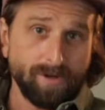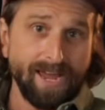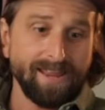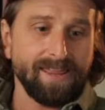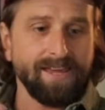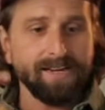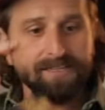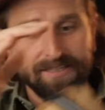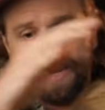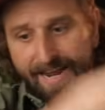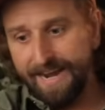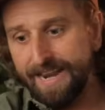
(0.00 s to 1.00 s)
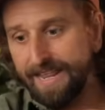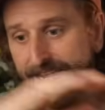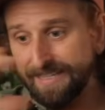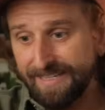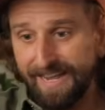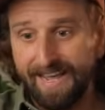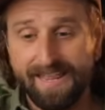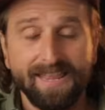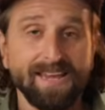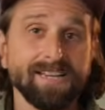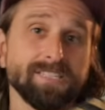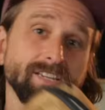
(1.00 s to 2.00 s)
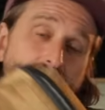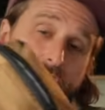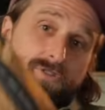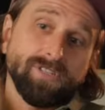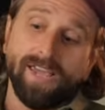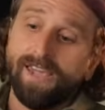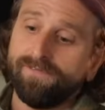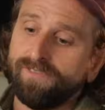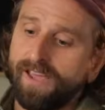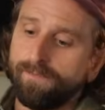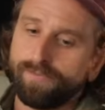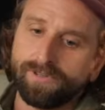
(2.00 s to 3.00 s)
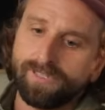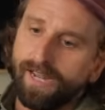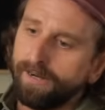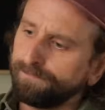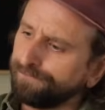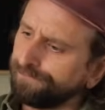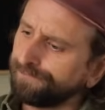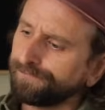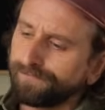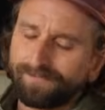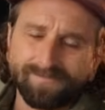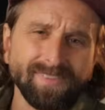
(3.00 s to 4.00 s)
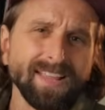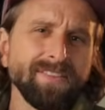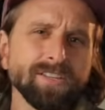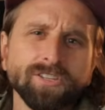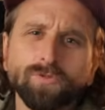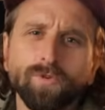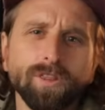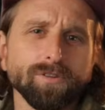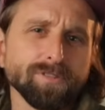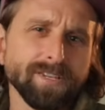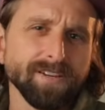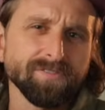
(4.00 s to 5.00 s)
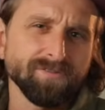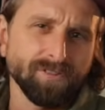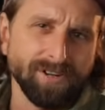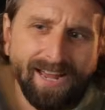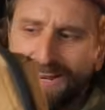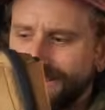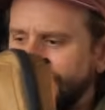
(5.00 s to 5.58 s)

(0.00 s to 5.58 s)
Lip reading: get this and this and this and you save 10%. This is one of those gifts for dad